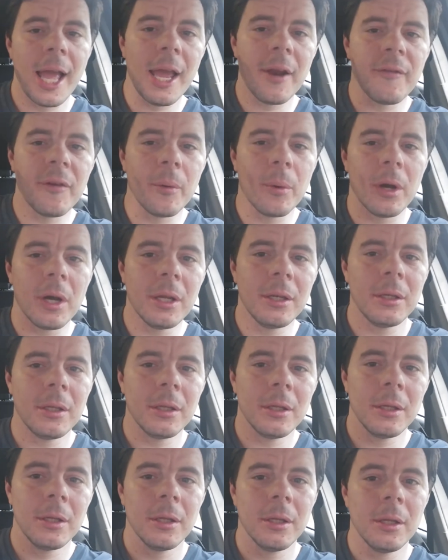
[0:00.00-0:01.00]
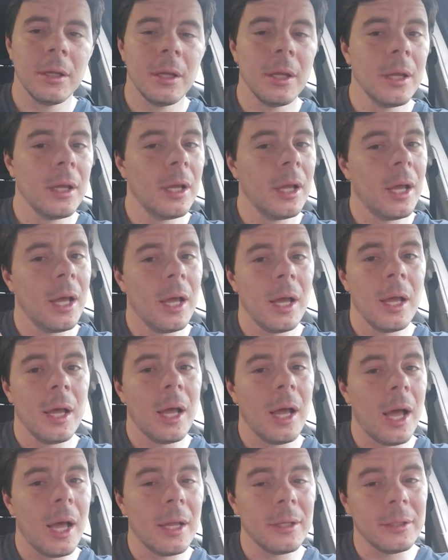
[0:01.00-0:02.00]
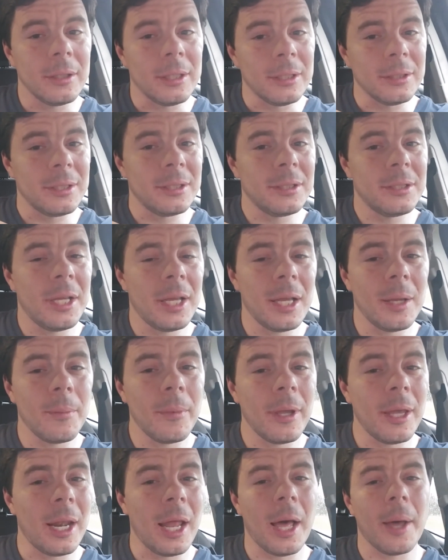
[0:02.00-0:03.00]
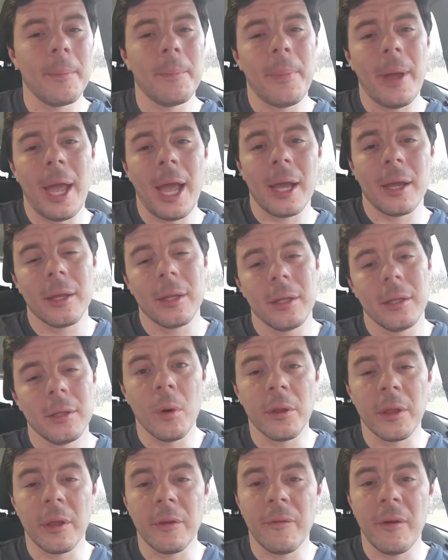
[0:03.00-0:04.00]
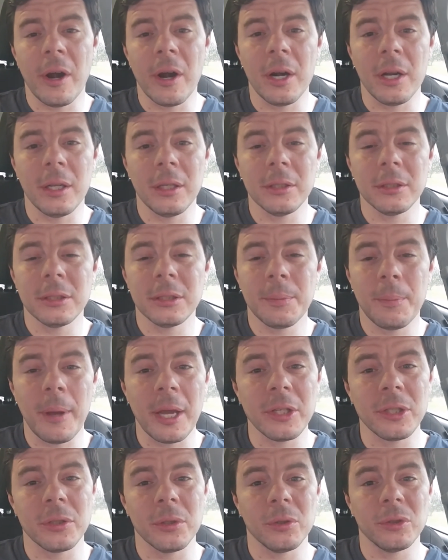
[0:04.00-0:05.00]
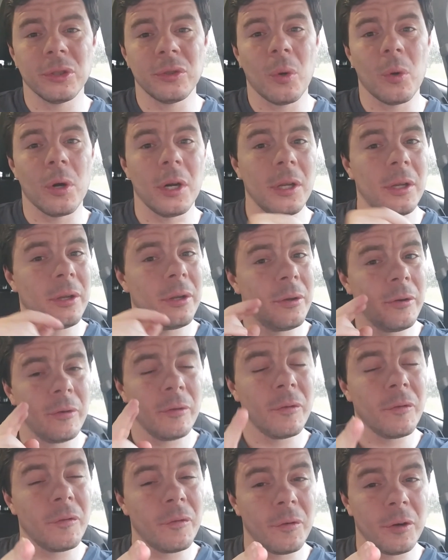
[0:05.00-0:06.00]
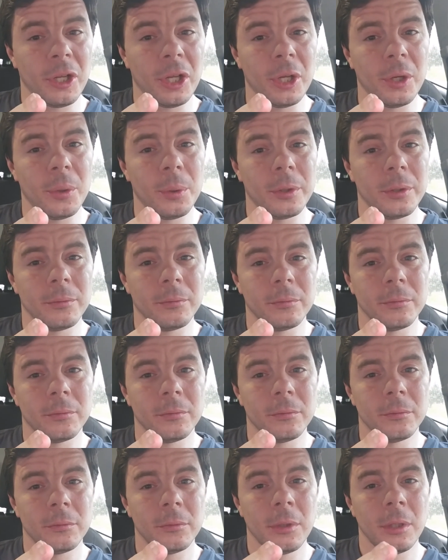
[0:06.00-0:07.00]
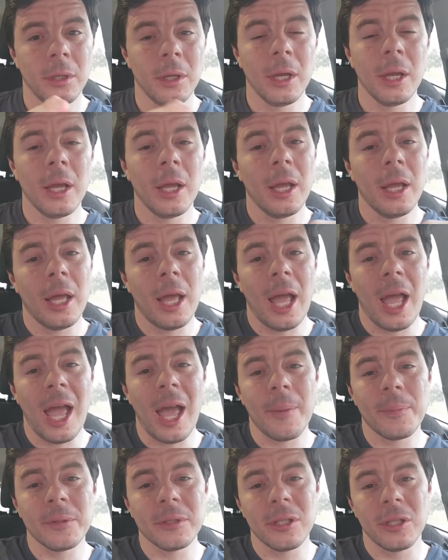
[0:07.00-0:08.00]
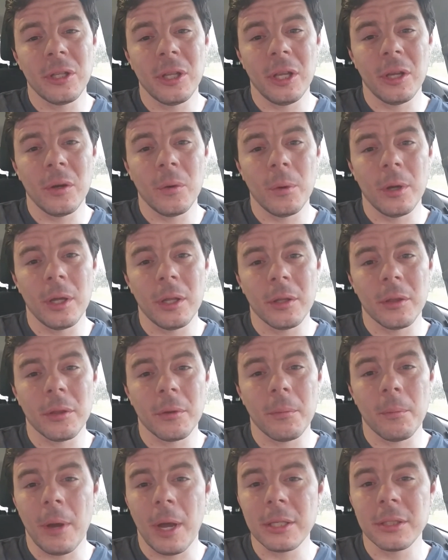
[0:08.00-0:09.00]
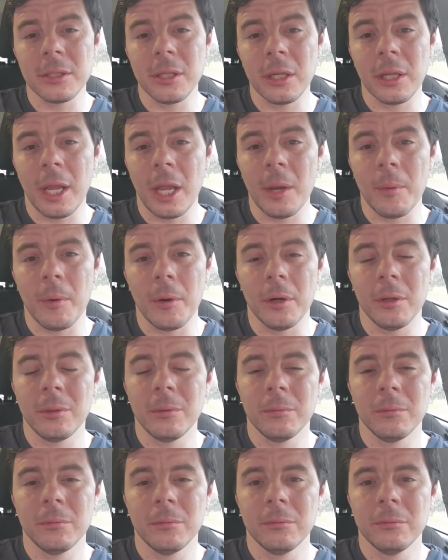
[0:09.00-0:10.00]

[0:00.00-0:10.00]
Hey everyone, this is Tim and I'm back with a very special story for you. Happens to deal with my son Gabriel